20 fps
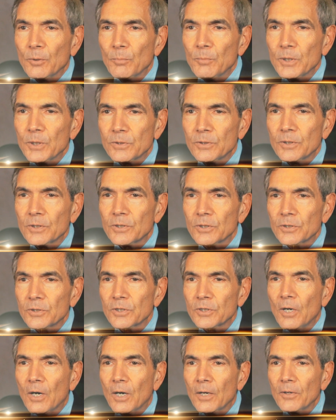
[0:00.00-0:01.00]
your business has
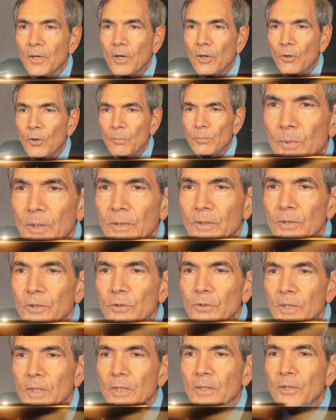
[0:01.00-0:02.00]
gone home.
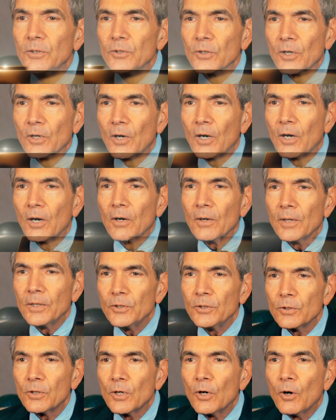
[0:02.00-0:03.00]
You get in your car and
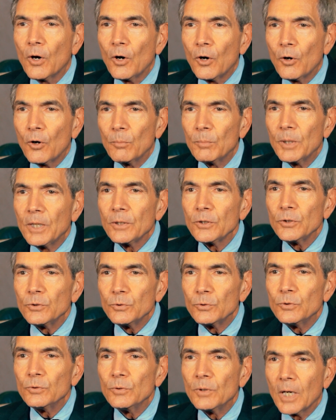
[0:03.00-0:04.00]
you go home. You
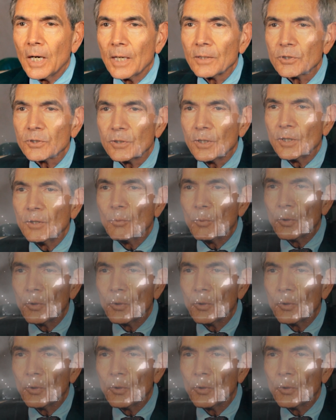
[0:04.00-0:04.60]
do not say a